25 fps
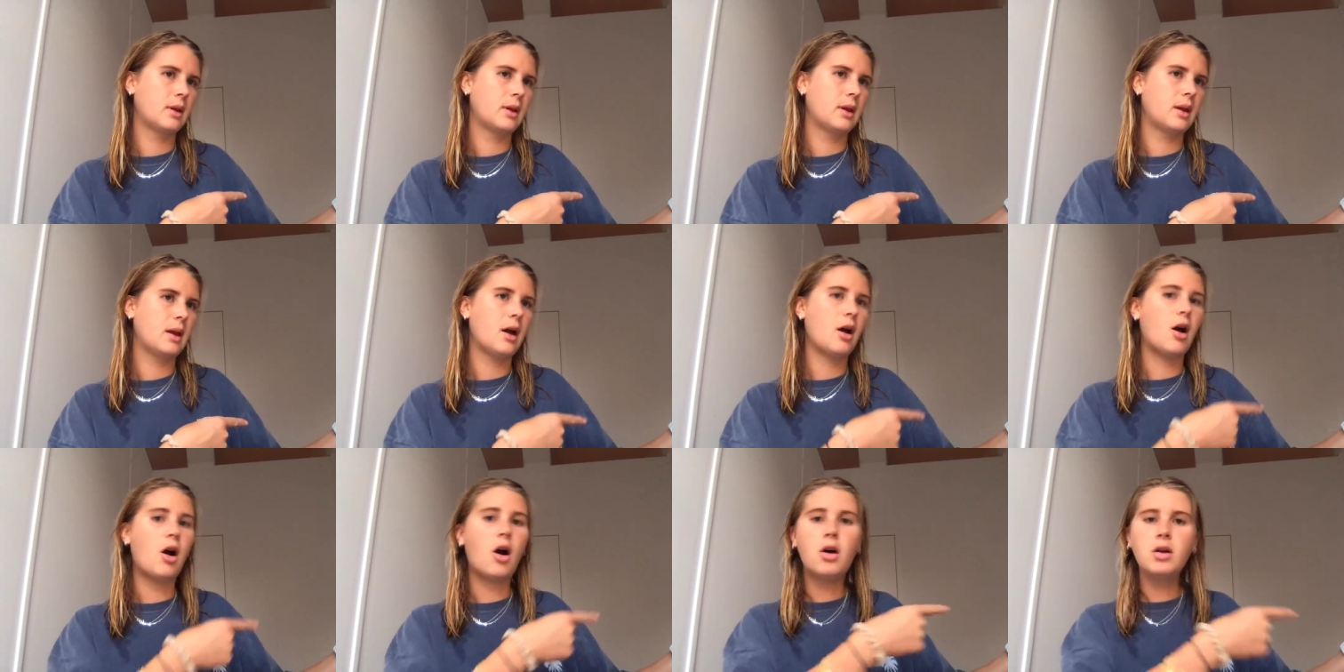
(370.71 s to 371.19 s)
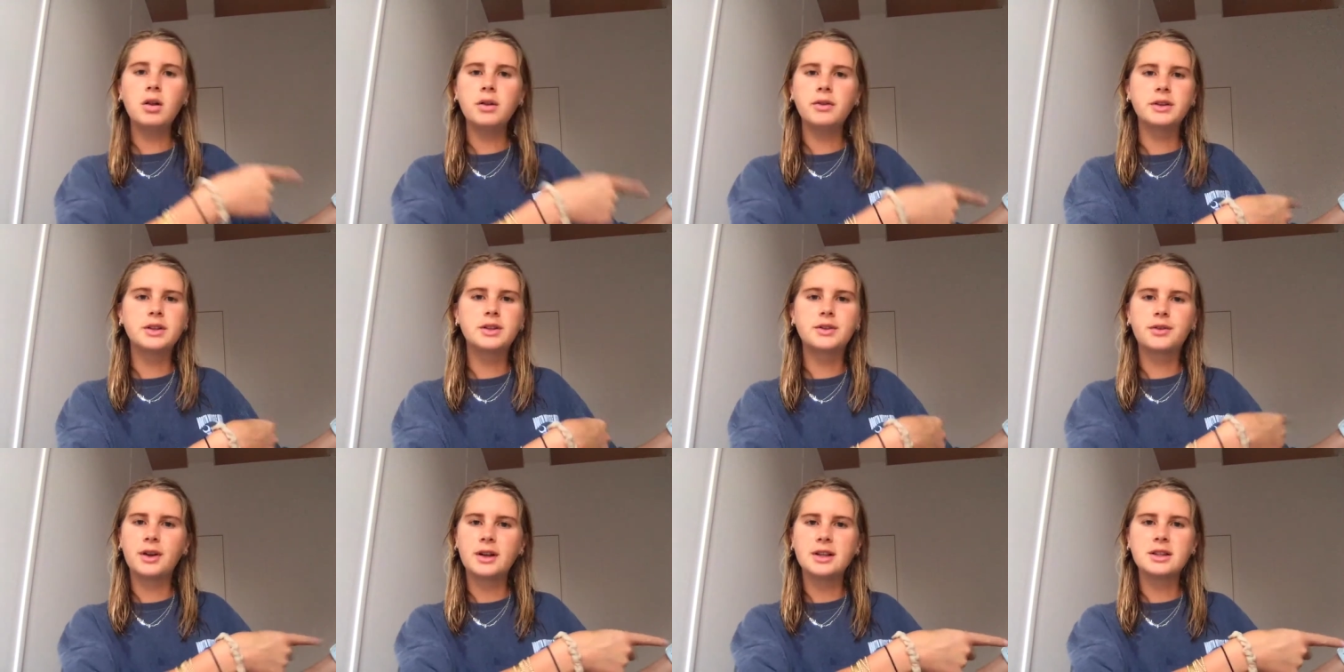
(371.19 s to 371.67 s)
All of his
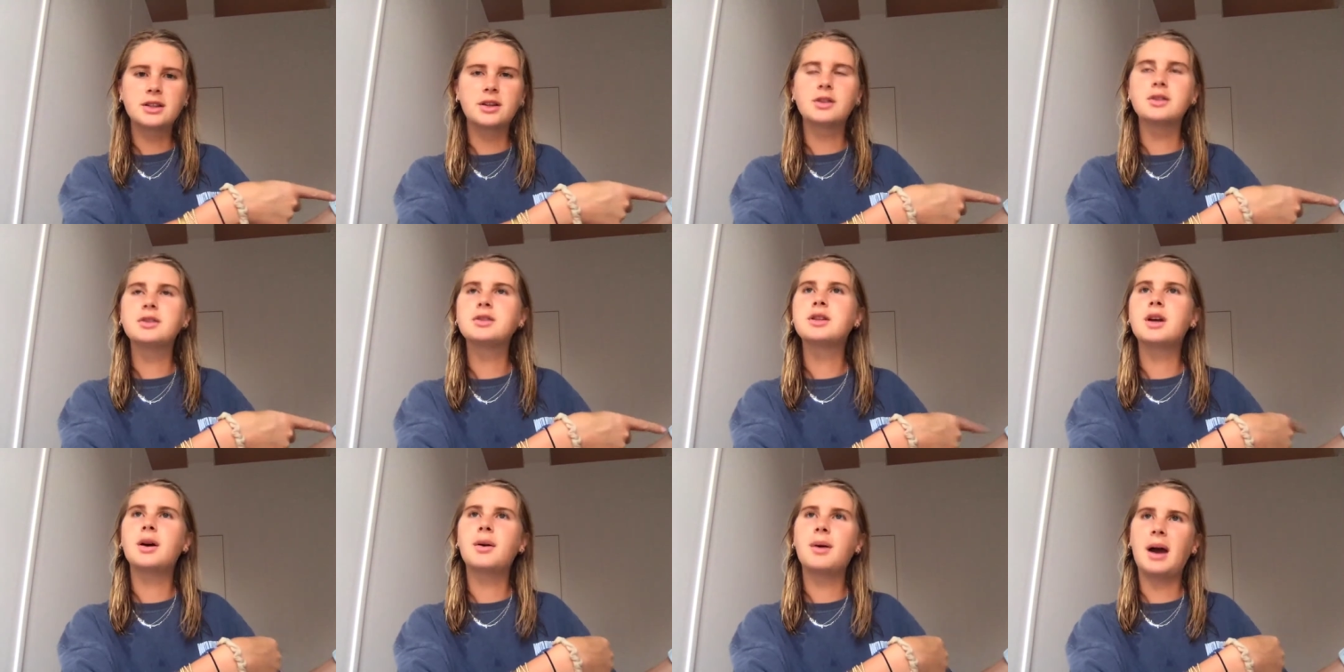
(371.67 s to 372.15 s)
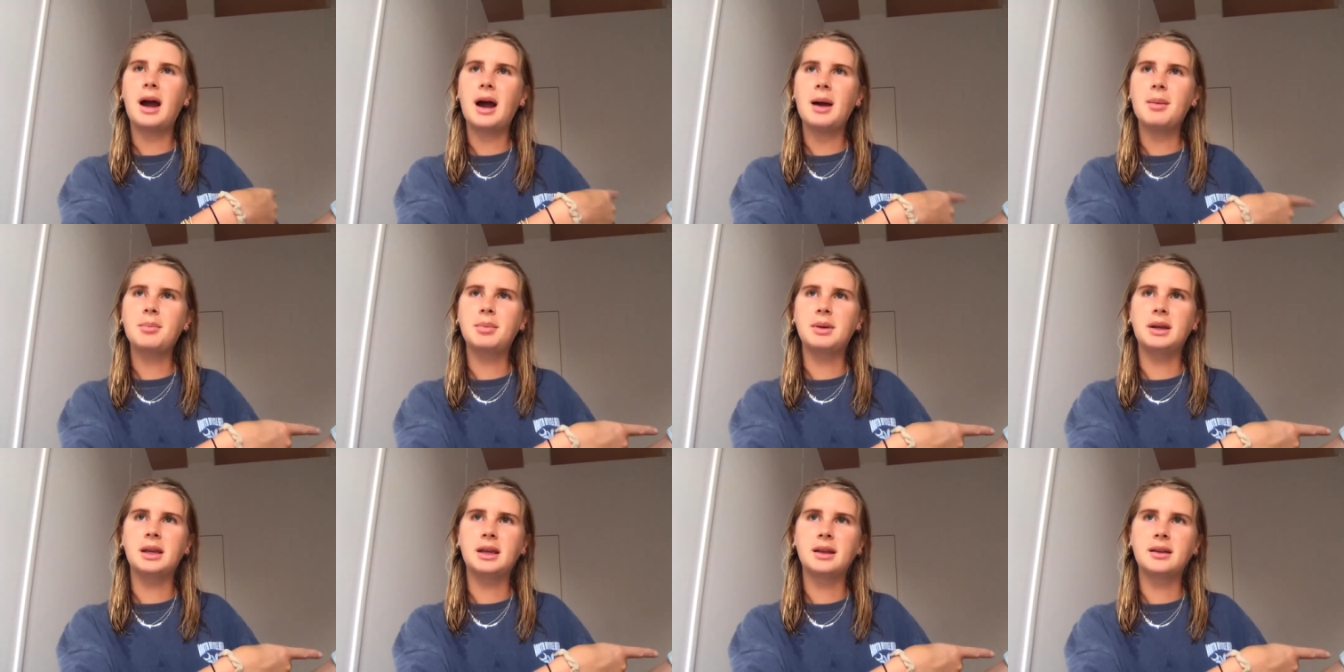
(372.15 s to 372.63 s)
friends are so
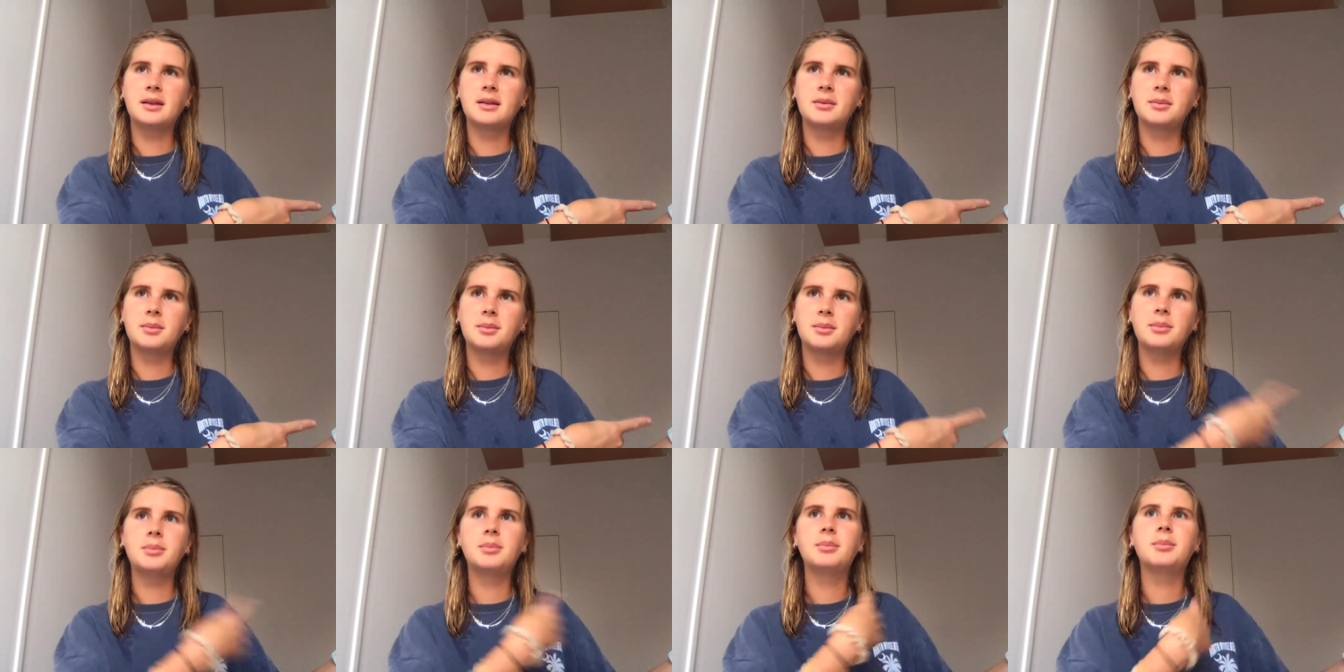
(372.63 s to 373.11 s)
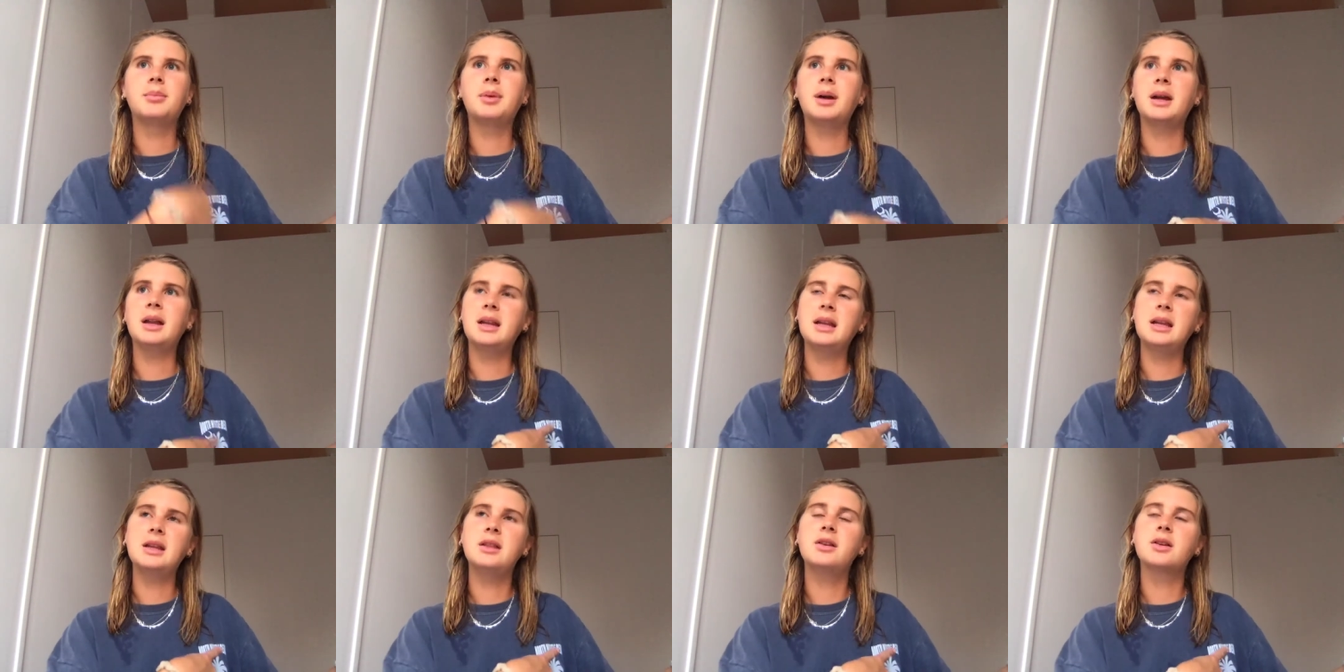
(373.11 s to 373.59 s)
happy, but
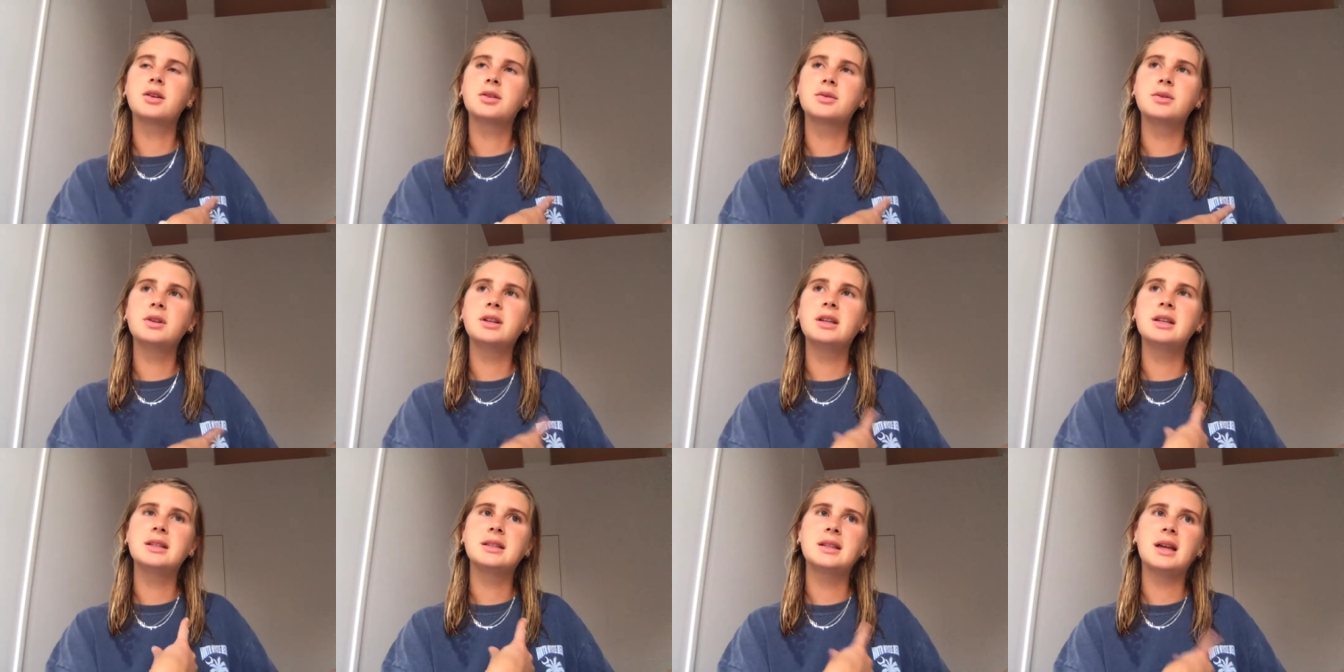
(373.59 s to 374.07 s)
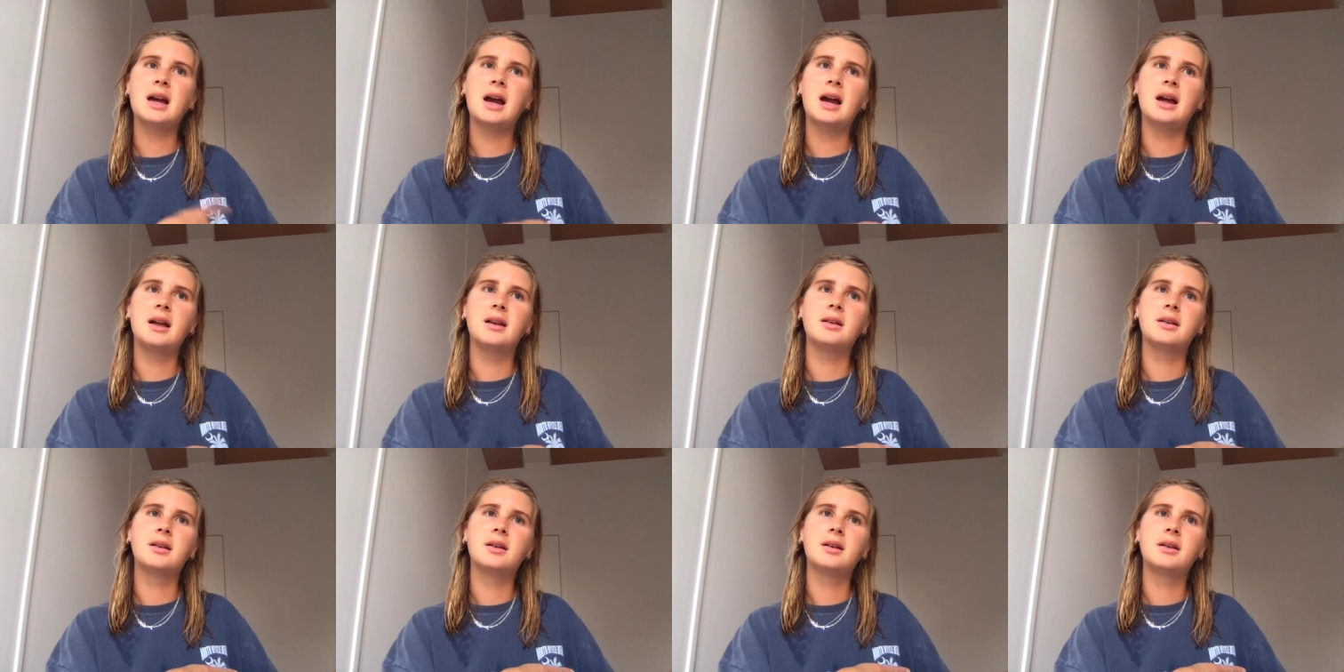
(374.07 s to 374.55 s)
he looks really sad.